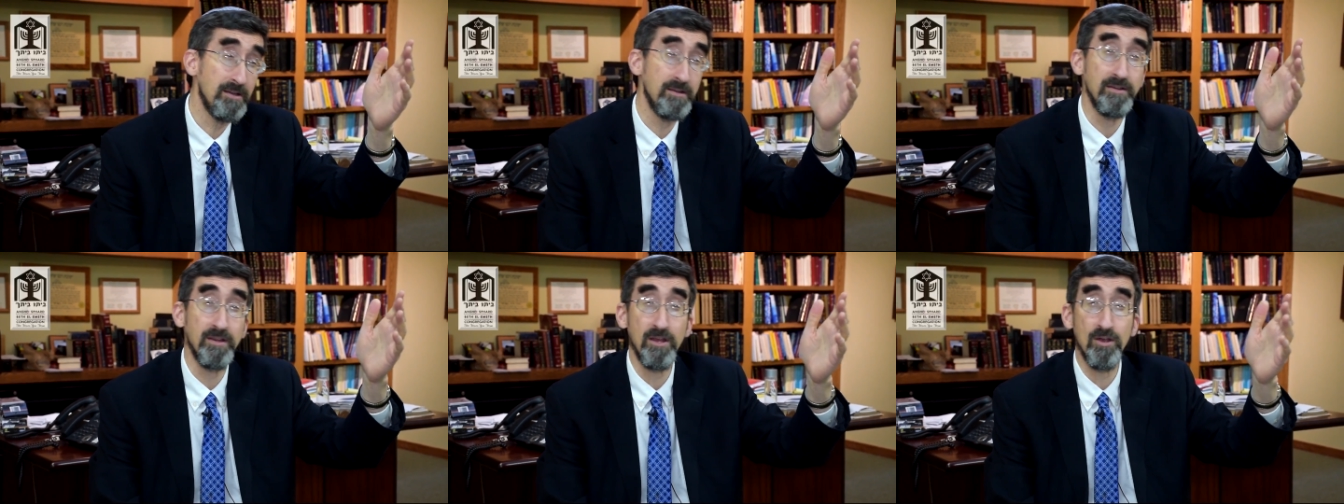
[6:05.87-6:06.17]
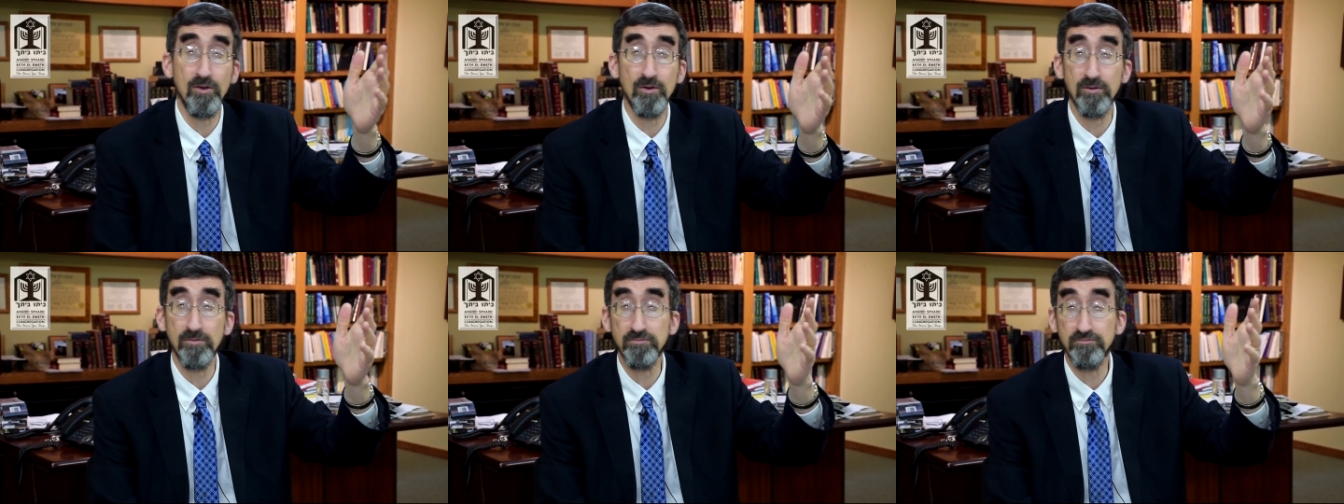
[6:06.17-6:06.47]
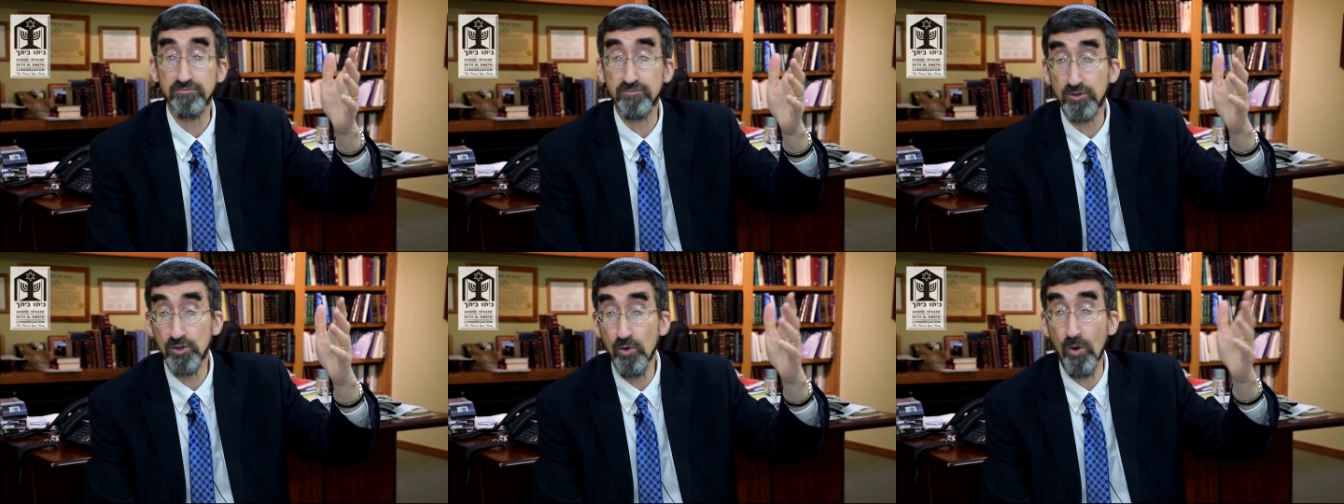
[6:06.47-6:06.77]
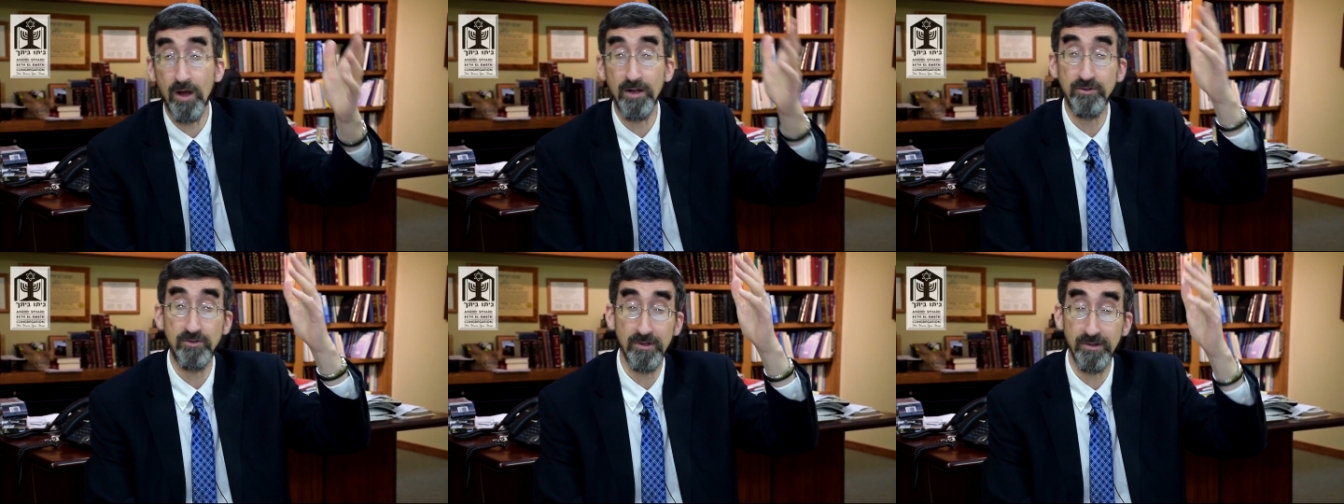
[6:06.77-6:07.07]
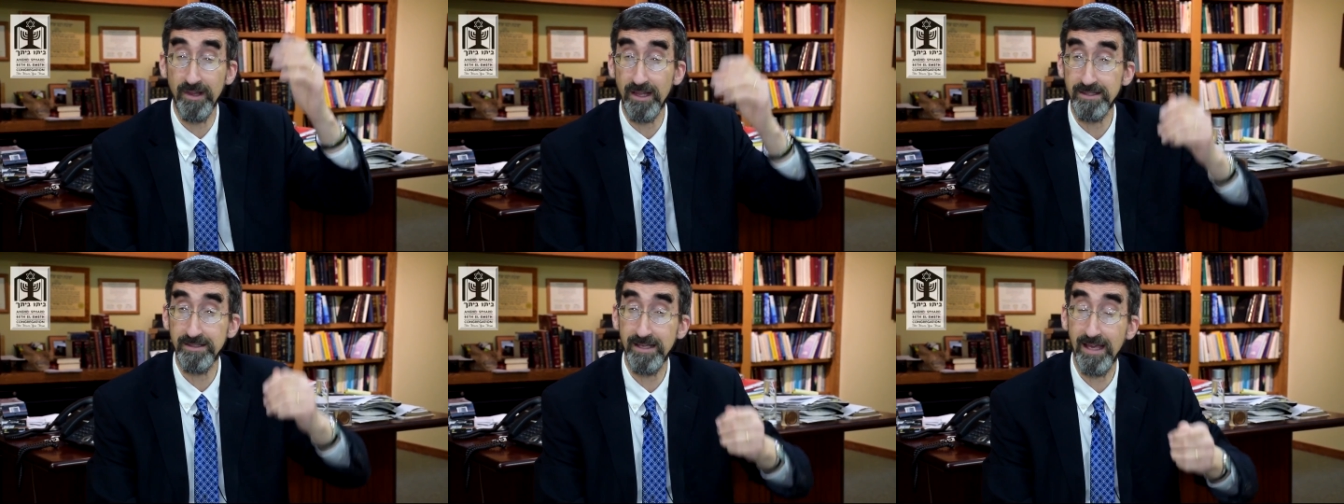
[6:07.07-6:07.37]
in the year 200,
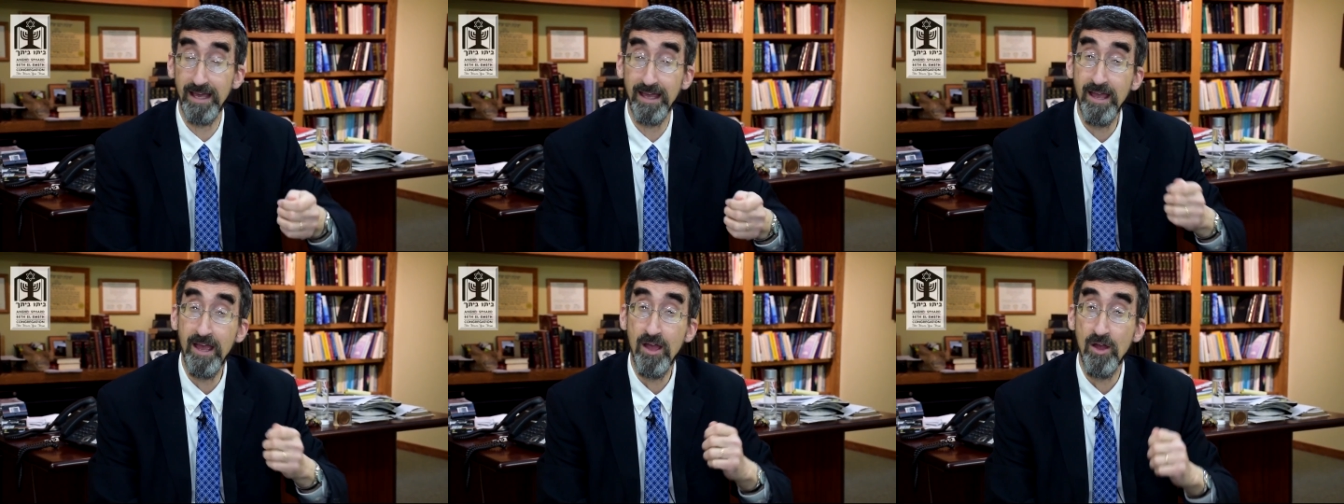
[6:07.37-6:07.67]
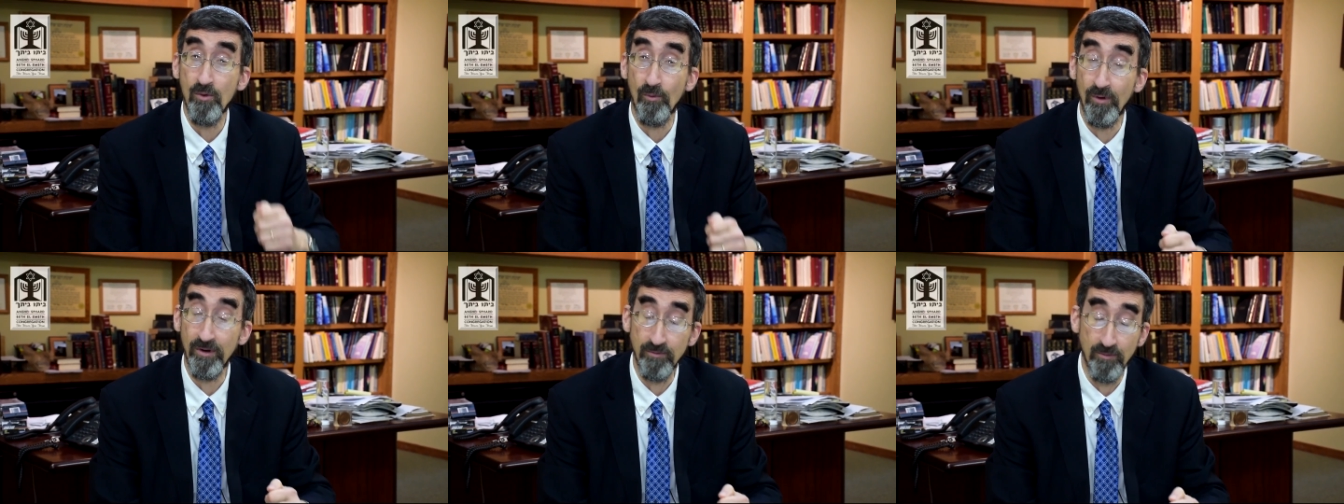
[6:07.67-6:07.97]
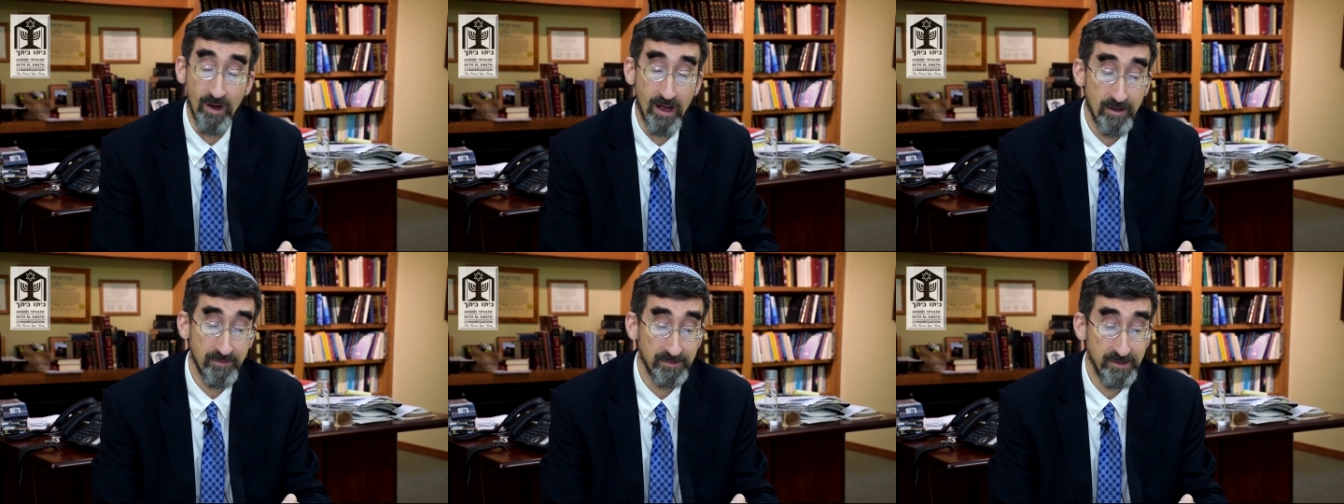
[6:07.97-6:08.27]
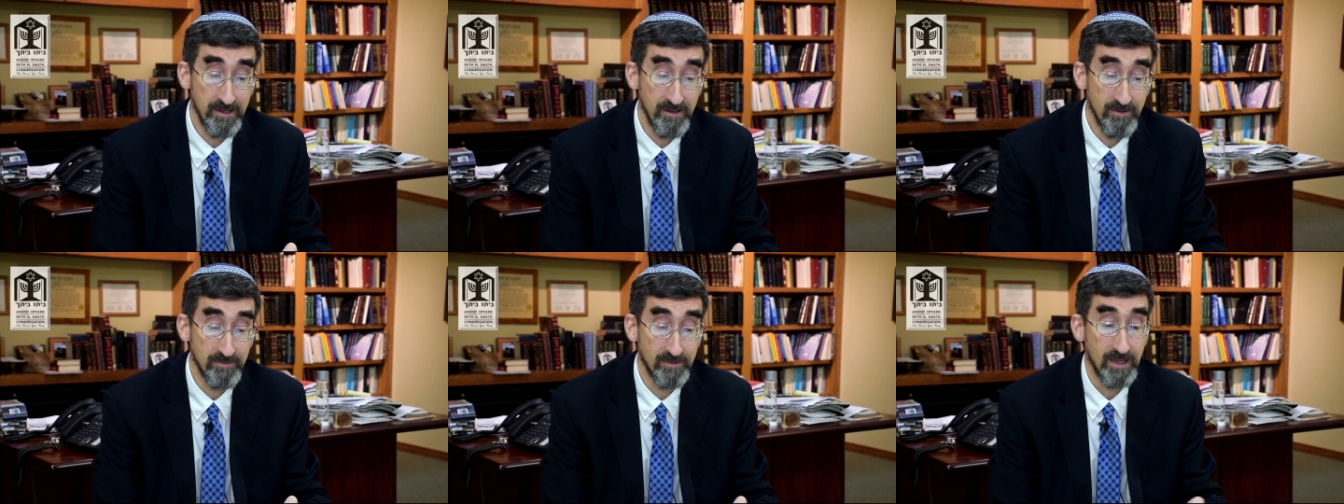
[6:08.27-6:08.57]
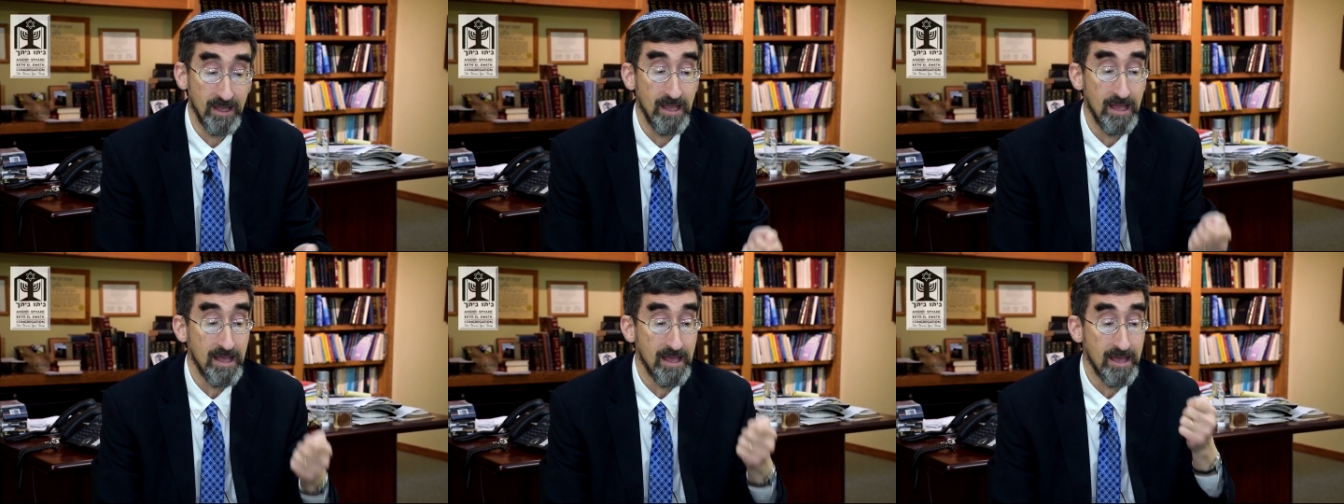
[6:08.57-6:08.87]
let's say, when Rav lived,
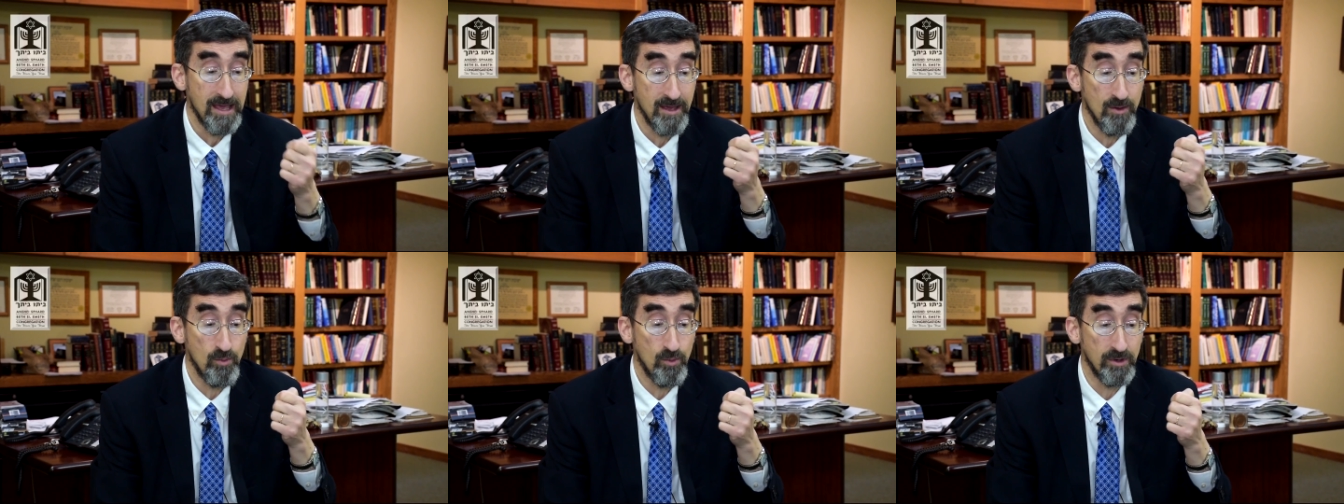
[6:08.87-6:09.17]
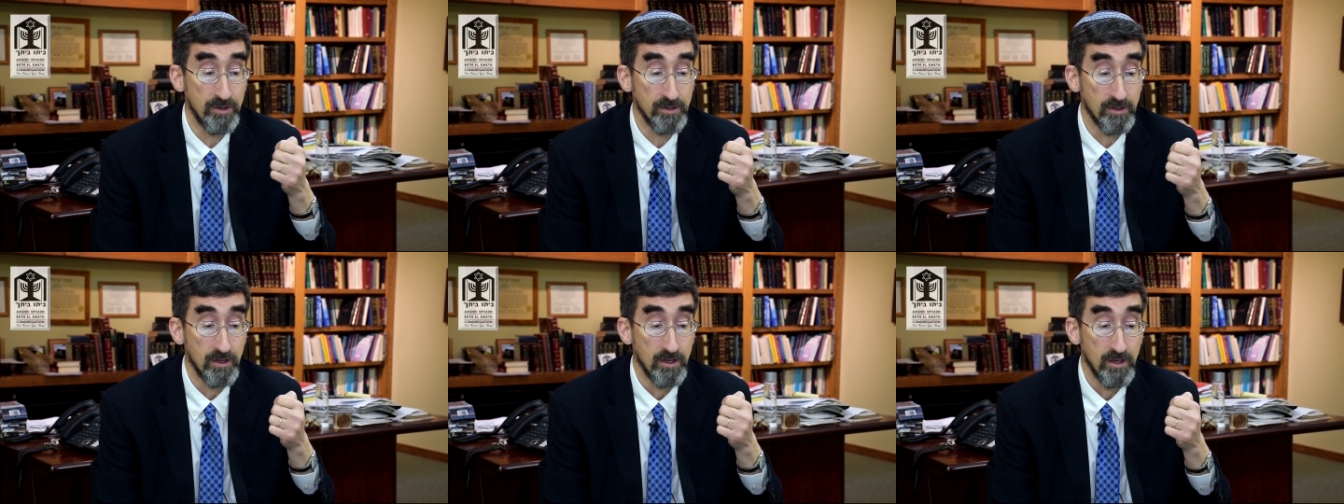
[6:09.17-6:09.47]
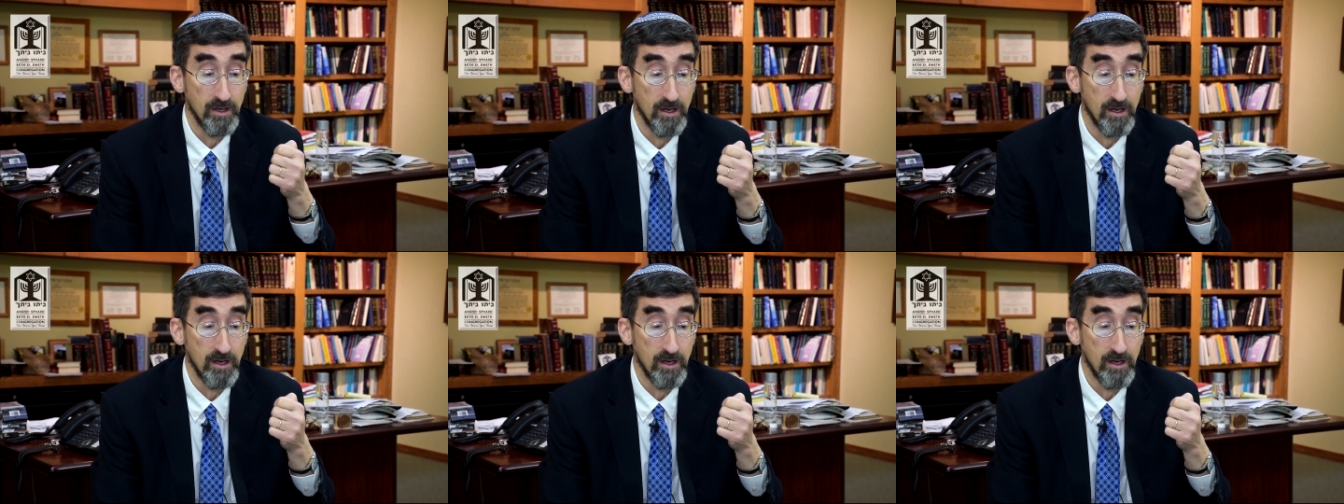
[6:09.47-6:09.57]
he would,